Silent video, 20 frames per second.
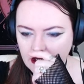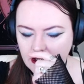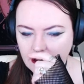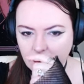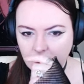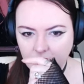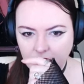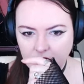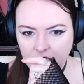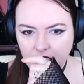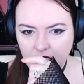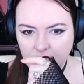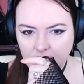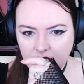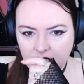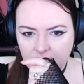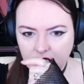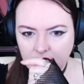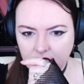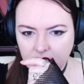Do I want to, like,
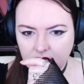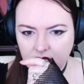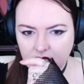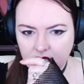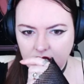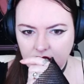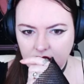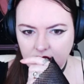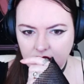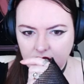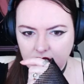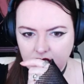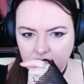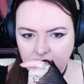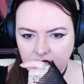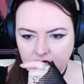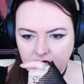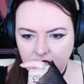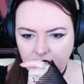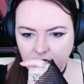
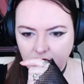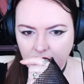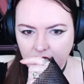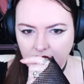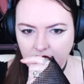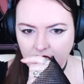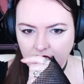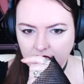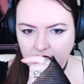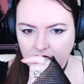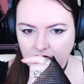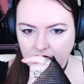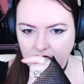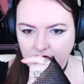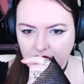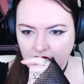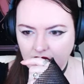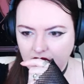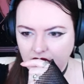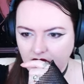dump that and
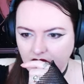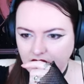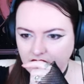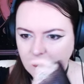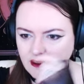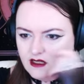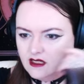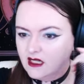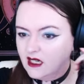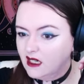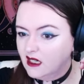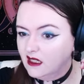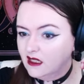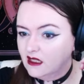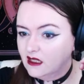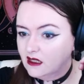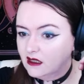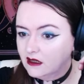take that instead?